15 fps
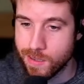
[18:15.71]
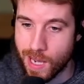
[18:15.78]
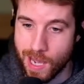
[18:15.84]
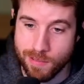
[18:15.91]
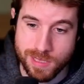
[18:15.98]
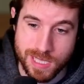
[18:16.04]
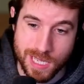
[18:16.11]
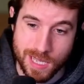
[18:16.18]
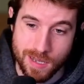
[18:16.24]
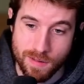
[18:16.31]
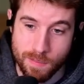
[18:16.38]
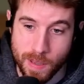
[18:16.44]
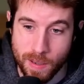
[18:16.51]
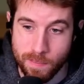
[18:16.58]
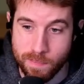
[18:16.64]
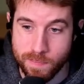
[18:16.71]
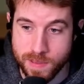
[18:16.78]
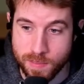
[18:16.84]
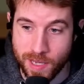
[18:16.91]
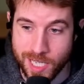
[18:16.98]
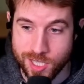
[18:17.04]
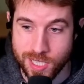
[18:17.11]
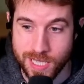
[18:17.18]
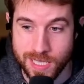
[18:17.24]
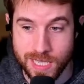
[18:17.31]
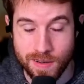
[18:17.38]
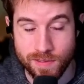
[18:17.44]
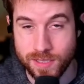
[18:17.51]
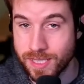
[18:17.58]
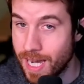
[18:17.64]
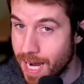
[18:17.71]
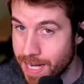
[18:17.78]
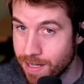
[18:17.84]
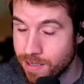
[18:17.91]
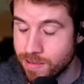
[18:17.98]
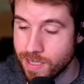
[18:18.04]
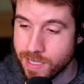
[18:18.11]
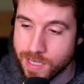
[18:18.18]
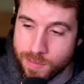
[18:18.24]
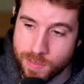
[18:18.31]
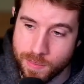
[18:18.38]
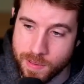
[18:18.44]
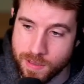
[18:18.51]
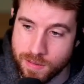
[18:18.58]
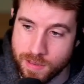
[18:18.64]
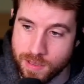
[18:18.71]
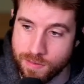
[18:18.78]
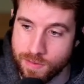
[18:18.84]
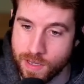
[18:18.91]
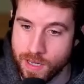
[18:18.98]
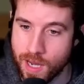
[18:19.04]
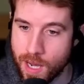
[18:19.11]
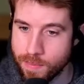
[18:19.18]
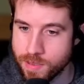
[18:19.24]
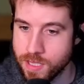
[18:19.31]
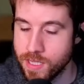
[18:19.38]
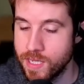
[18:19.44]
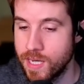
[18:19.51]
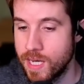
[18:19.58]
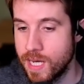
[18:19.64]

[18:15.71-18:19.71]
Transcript: I was thinking about splashing in Devil Dino. I think would be a really fun option.